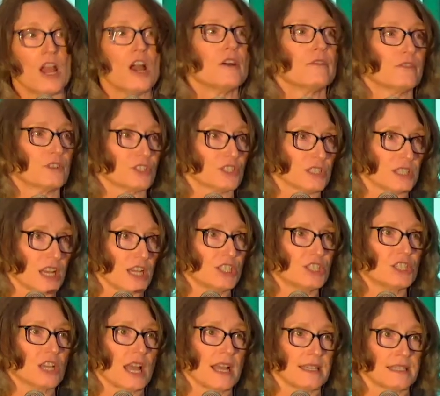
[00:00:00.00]
for such
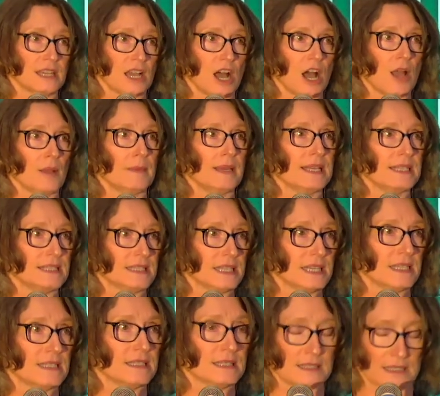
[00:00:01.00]
a time as
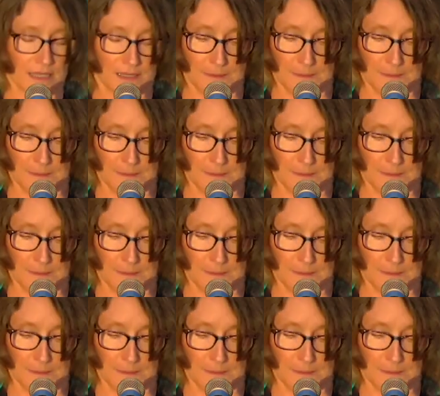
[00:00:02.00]
this